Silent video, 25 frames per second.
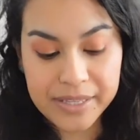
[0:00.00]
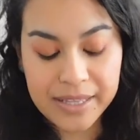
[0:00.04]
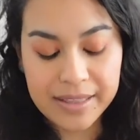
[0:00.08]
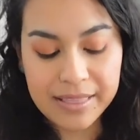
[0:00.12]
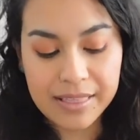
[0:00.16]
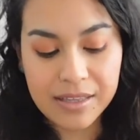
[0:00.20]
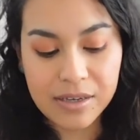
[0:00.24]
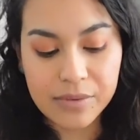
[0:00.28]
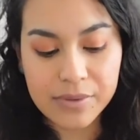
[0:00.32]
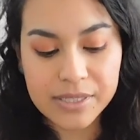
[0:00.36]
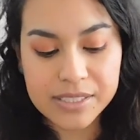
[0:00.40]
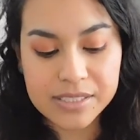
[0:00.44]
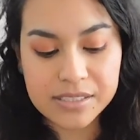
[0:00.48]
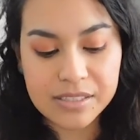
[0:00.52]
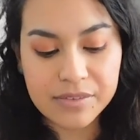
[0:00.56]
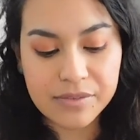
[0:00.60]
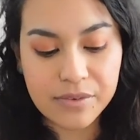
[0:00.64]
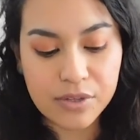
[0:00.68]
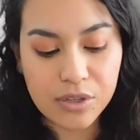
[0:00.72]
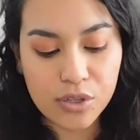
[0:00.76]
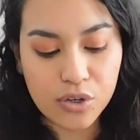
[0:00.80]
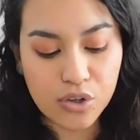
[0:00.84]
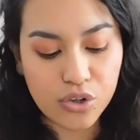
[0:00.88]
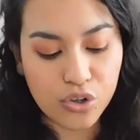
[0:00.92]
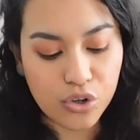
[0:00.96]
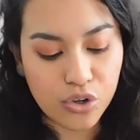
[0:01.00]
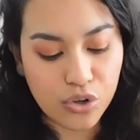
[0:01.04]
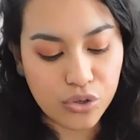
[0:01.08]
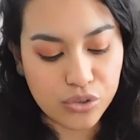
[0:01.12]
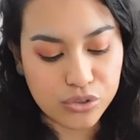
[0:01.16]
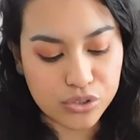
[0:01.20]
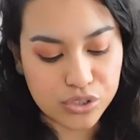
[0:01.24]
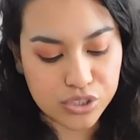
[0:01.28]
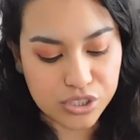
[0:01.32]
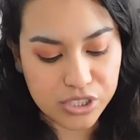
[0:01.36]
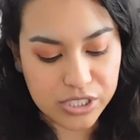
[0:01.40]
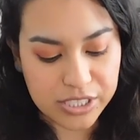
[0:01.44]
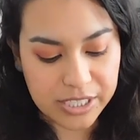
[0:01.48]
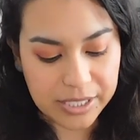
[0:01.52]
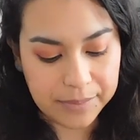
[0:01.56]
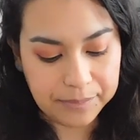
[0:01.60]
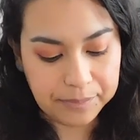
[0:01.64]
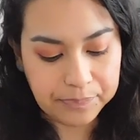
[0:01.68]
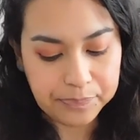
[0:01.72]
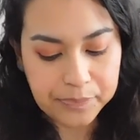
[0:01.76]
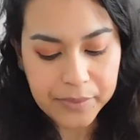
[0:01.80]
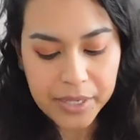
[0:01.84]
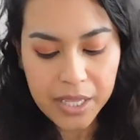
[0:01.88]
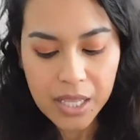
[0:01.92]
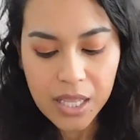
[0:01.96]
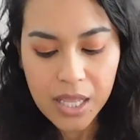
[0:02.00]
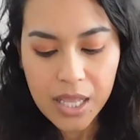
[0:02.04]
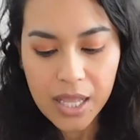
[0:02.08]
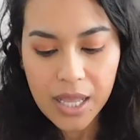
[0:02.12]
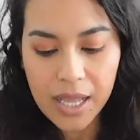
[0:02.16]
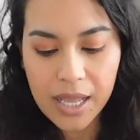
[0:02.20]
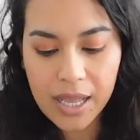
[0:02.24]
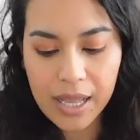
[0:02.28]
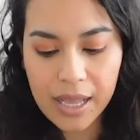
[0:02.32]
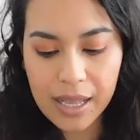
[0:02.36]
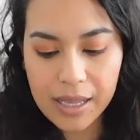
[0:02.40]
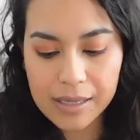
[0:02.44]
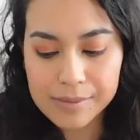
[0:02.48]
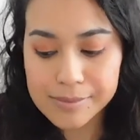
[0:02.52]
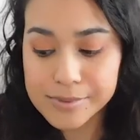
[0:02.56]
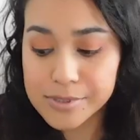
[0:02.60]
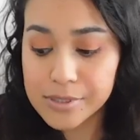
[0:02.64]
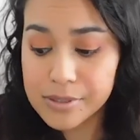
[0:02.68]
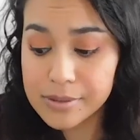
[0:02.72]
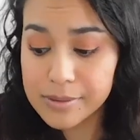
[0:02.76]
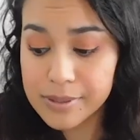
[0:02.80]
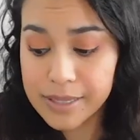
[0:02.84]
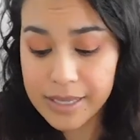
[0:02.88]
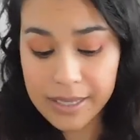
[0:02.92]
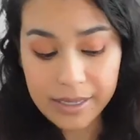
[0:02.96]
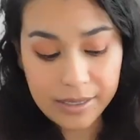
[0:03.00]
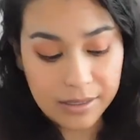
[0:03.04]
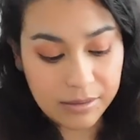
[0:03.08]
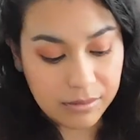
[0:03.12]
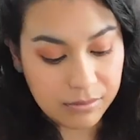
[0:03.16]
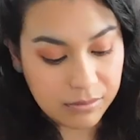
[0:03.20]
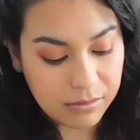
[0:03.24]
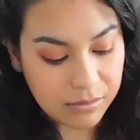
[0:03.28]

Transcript: Larissa Volokhonsky. So hey,